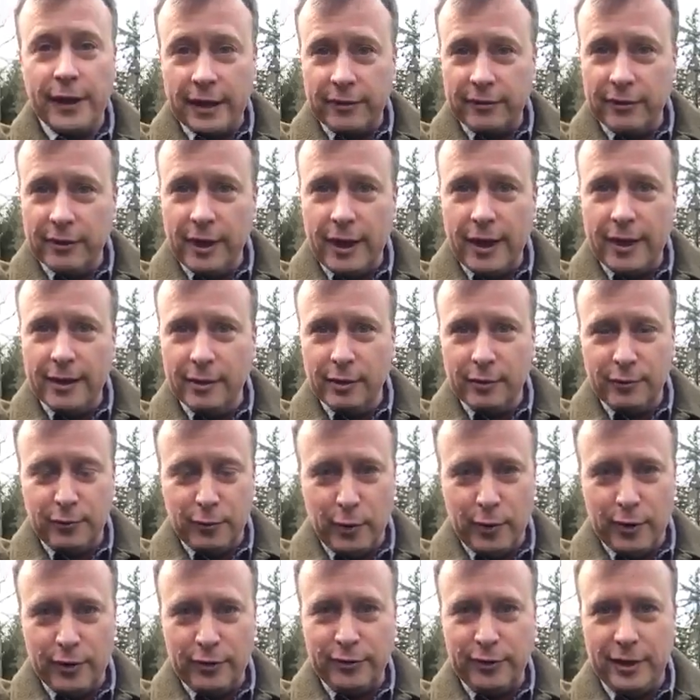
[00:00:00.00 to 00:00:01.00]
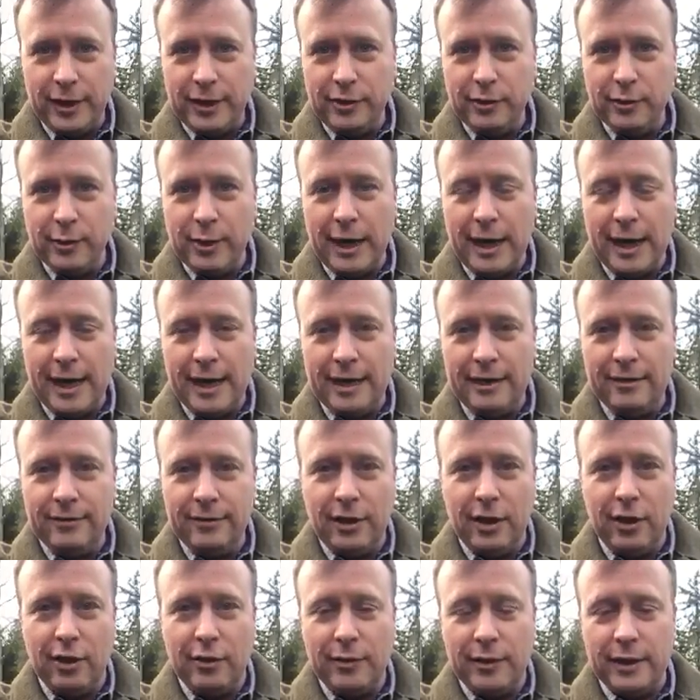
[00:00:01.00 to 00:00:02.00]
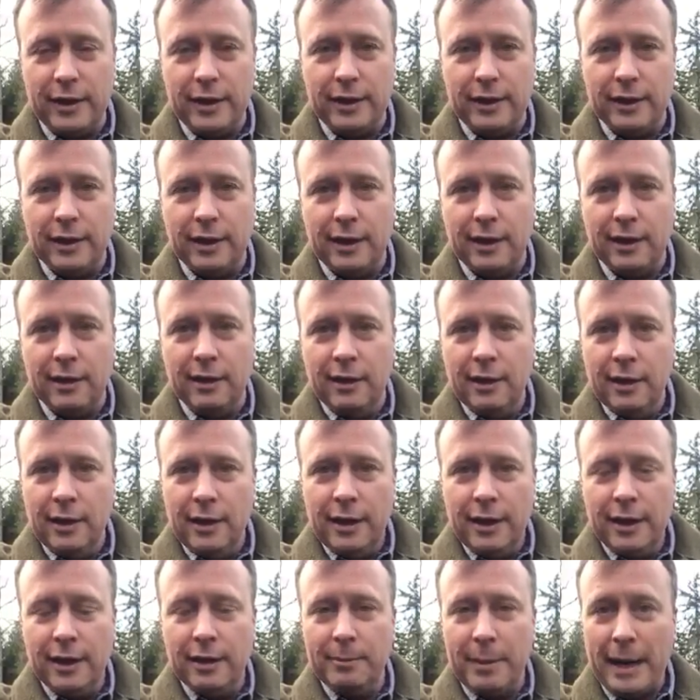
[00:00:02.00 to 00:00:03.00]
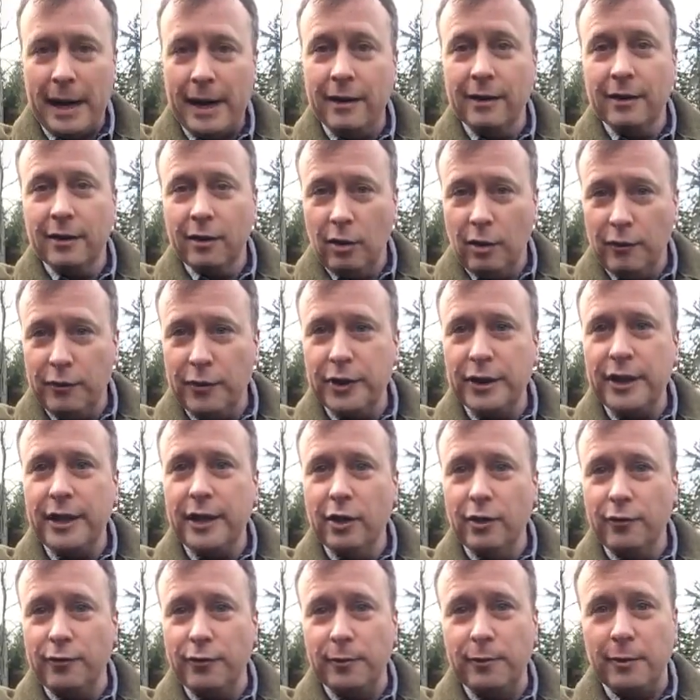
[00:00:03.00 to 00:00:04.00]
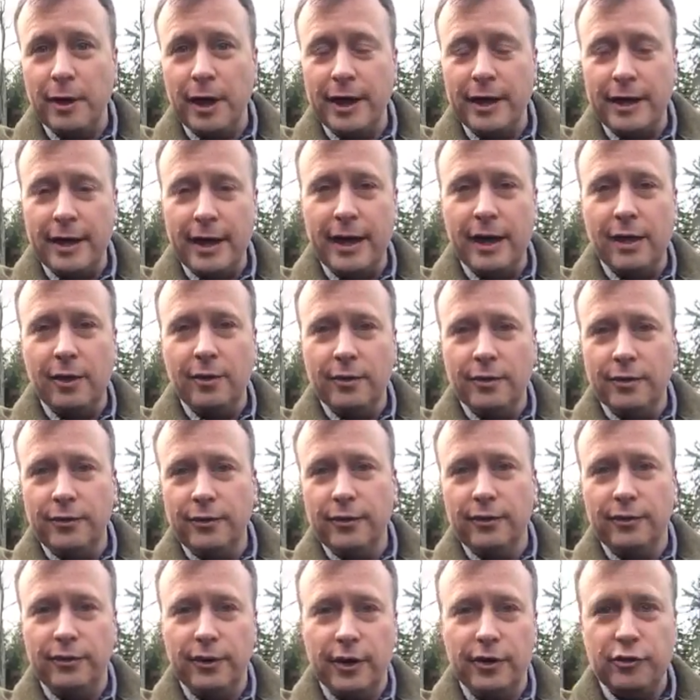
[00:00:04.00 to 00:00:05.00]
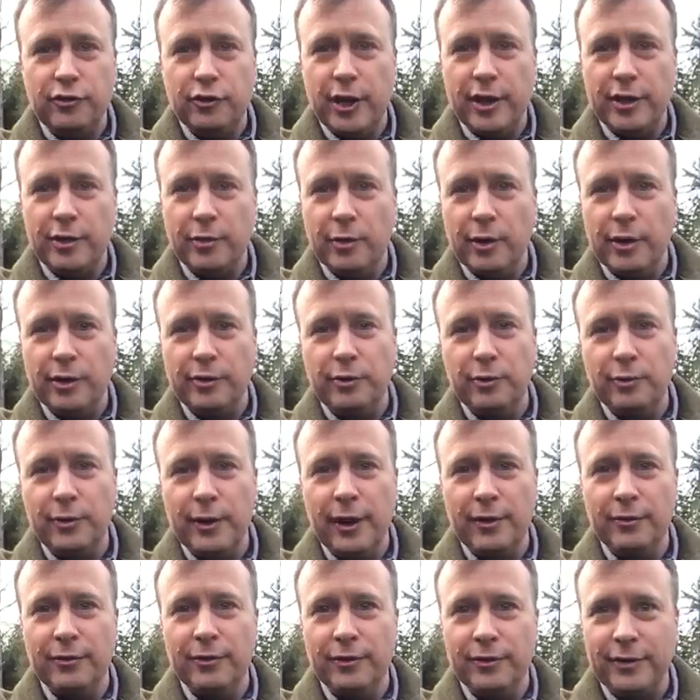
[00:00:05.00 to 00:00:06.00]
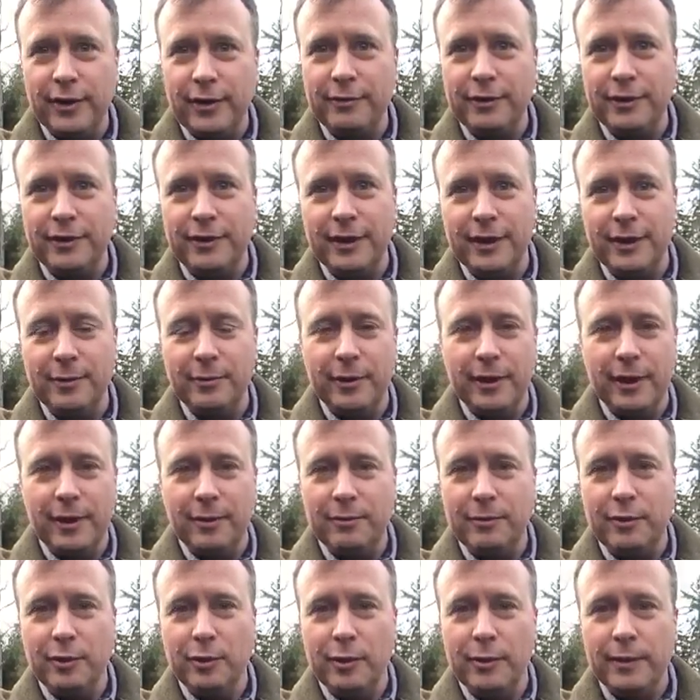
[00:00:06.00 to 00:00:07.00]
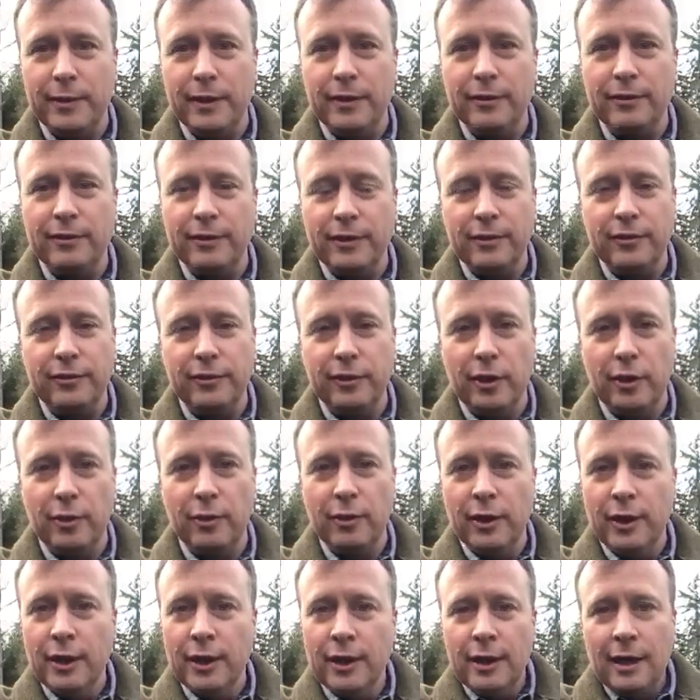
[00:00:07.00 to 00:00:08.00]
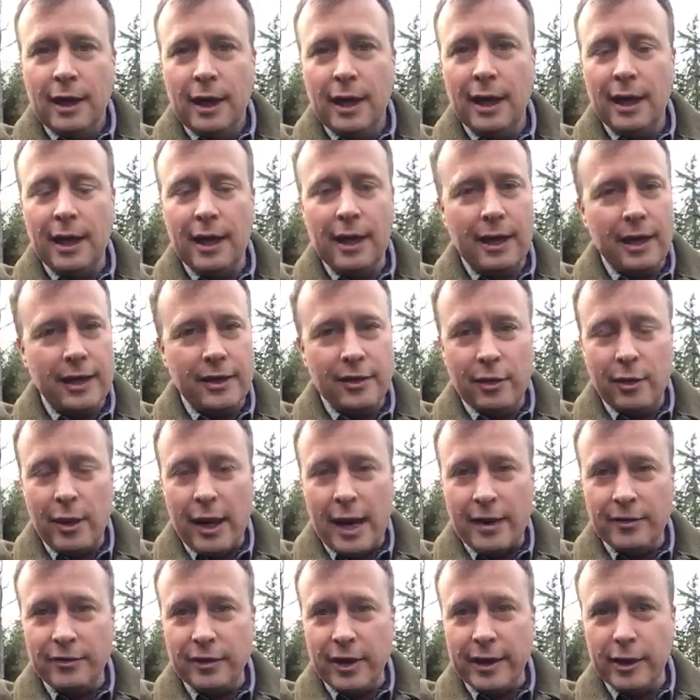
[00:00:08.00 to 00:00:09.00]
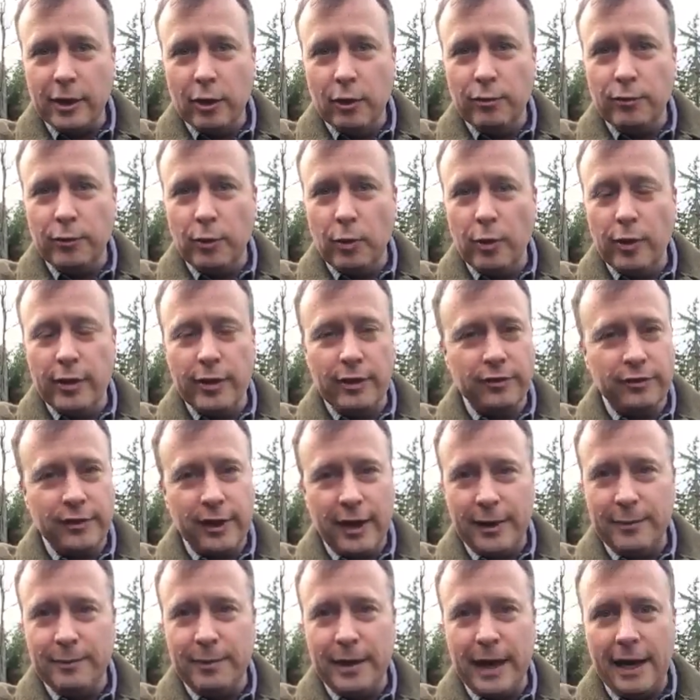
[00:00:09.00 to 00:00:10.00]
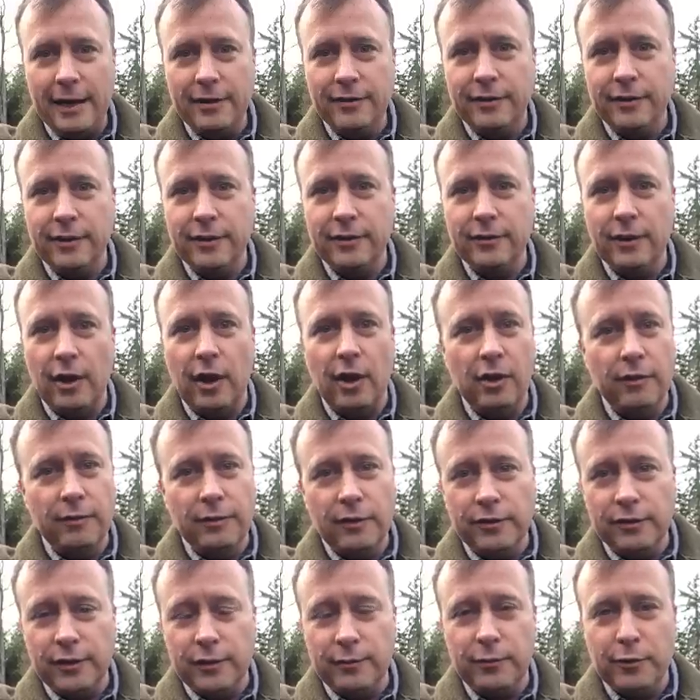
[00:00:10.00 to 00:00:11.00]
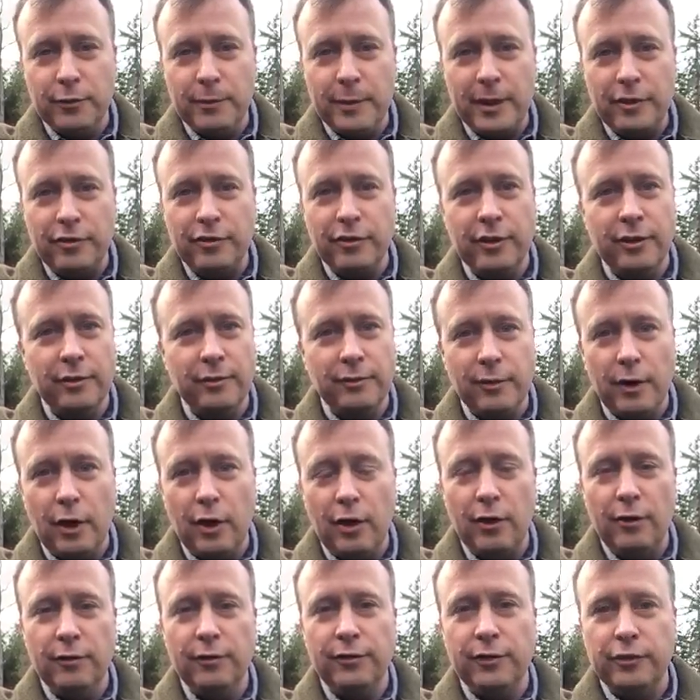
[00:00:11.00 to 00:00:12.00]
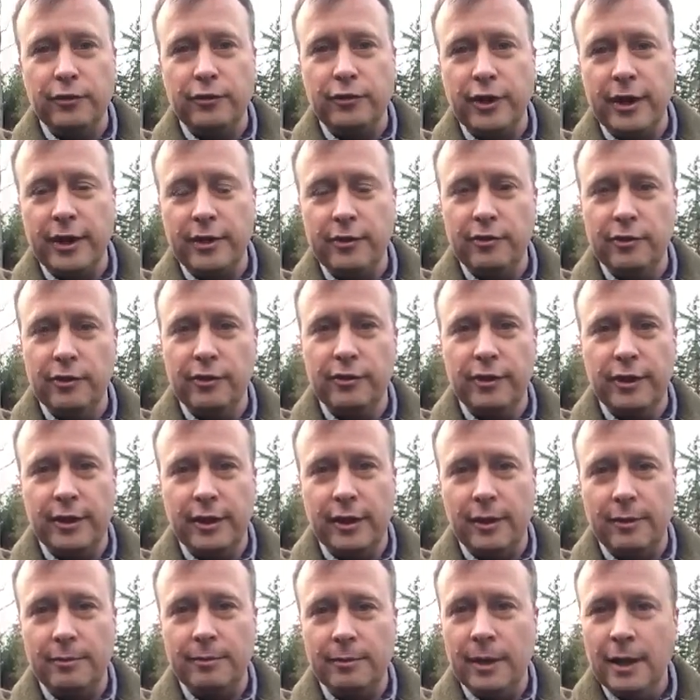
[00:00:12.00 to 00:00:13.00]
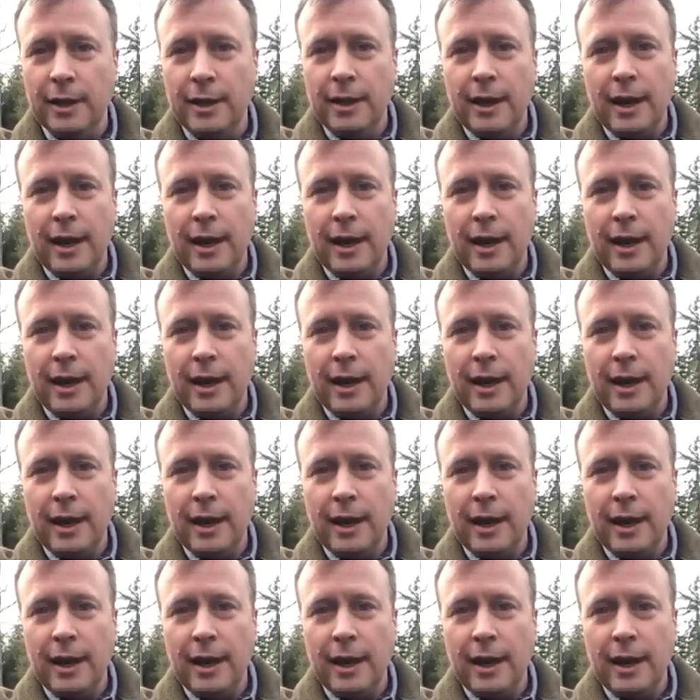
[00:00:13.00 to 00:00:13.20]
thanks a lot. Look forward to seeing you guys on the in about a little over a year from right now. This is January 2017 when I'm doing this. And so, you know, as I go forward, as time passes, all of this information evolves and changes, and I'm